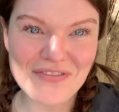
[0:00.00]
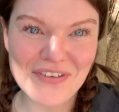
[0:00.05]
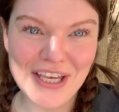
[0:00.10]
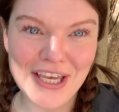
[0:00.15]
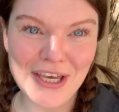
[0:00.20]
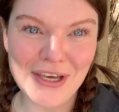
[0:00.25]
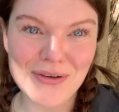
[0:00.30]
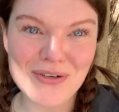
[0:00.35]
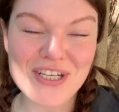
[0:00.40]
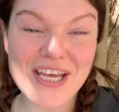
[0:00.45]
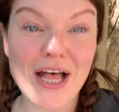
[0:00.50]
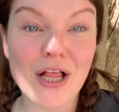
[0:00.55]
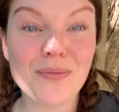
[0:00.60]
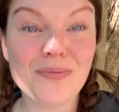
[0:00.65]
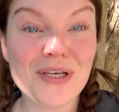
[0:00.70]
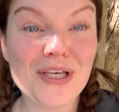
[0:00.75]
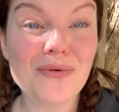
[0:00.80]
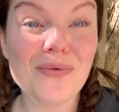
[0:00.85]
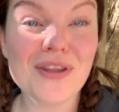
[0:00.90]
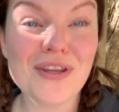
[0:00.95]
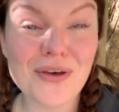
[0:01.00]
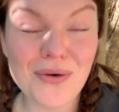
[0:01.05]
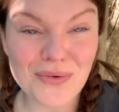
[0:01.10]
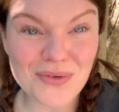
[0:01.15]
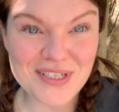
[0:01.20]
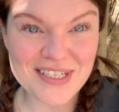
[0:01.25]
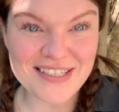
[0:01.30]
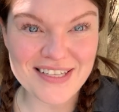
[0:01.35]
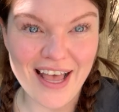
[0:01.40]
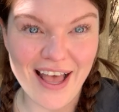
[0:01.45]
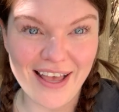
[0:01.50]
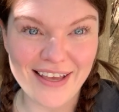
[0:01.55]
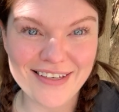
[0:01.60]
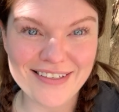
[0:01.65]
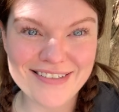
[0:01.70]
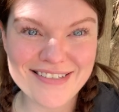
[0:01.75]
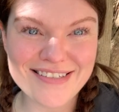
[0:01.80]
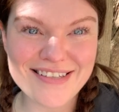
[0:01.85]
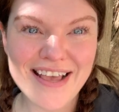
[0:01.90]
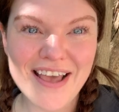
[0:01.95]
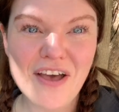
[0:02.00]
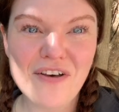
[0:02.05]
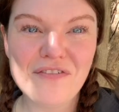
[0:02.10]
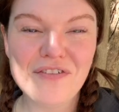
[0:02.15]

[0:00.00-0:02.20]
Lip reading: for you to help you with your designs